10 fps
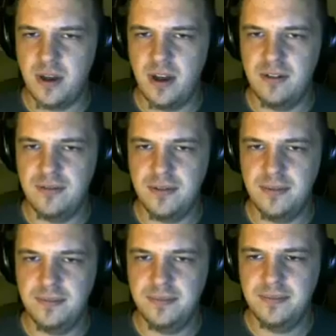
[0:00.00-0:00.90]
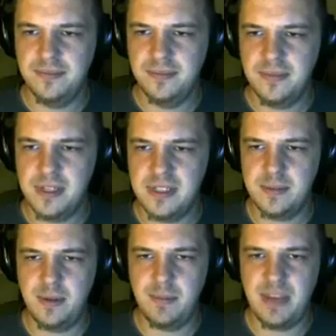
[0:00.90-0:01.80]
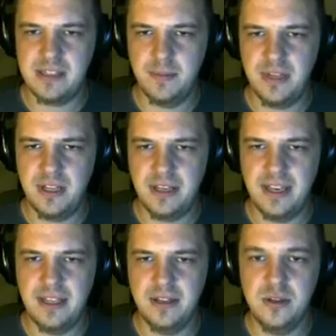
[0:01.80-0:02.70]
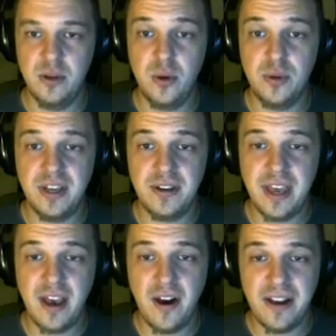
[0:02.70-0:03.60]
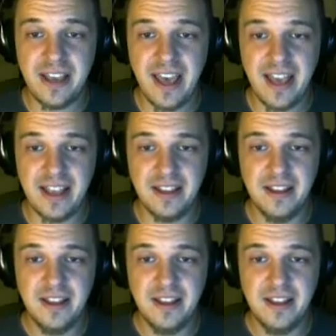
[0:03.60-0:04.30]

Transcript: off. Let's split back to metal again. Dude, there they are again.